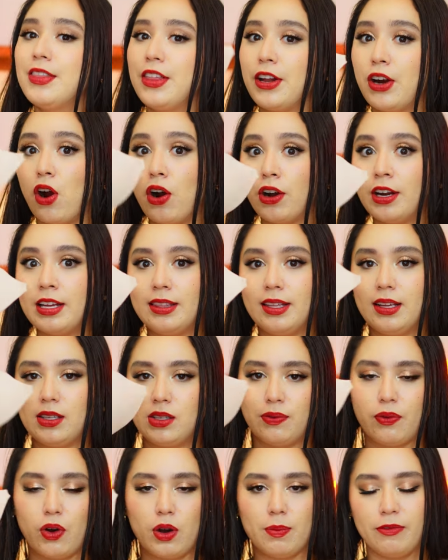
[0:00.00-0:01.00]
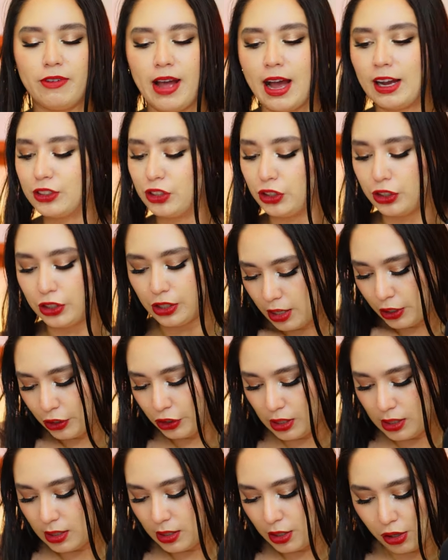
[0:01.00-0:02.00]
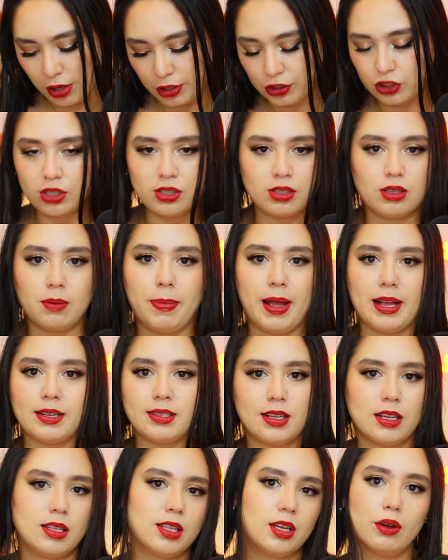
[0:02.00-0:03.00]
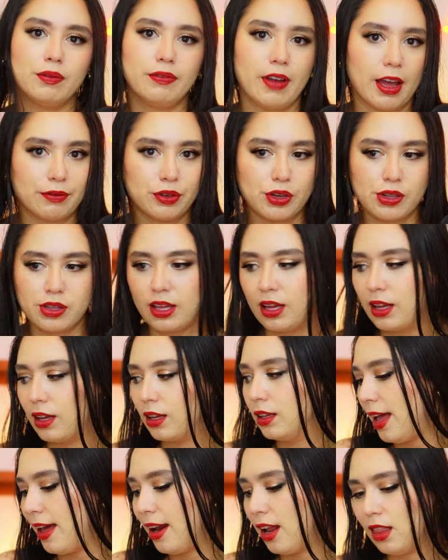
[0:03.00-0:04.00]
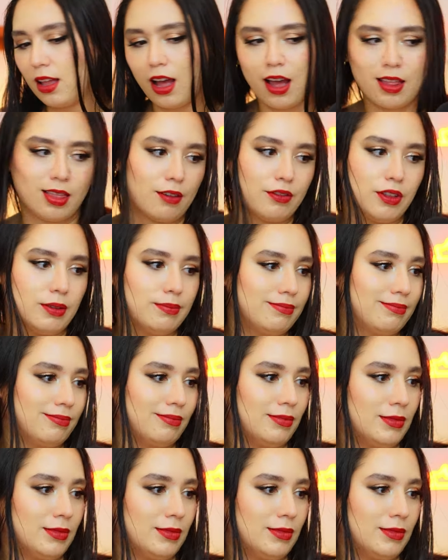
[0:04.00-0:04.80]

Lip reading: that are in this form factor. They're just the best. They think of everything, and I love them.